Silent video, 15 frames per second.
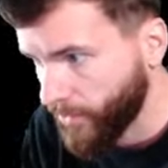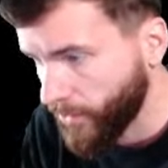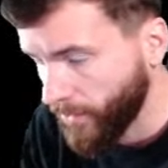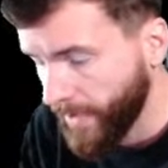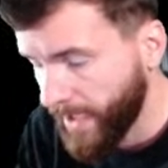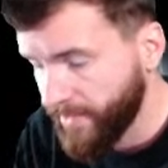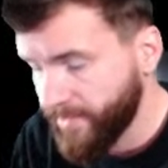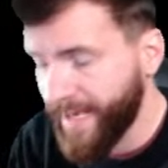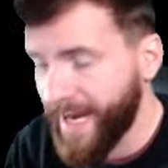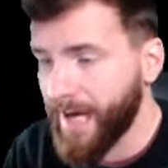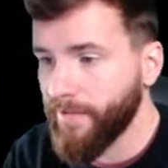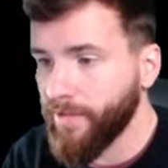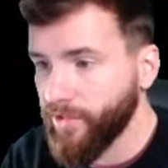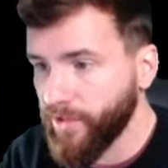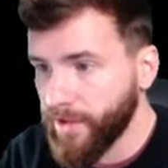So that's
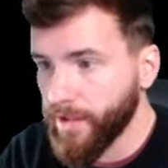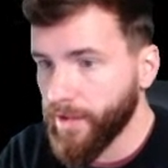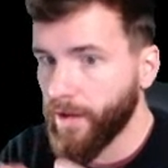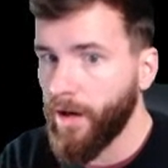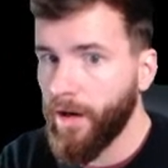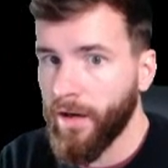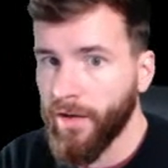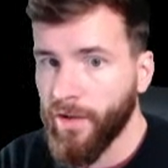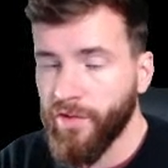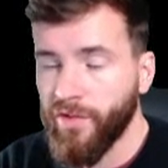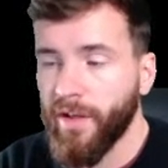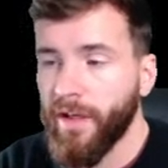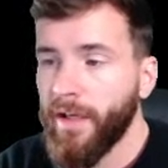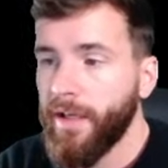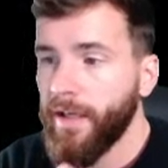obviously going to cause
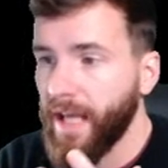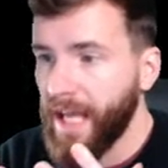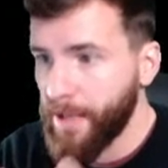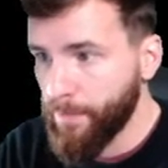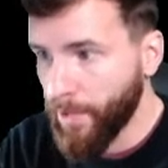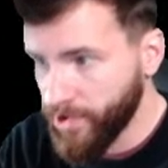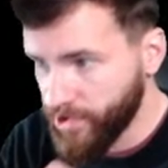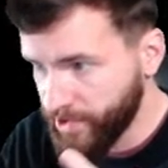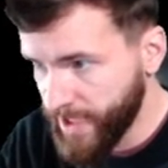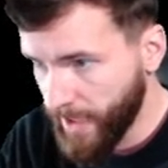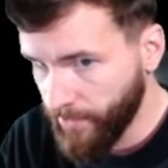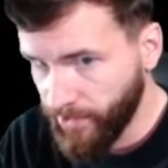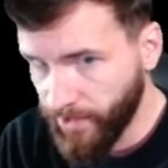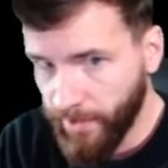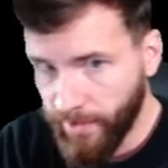a budget
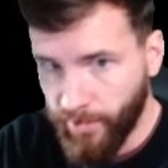deficit.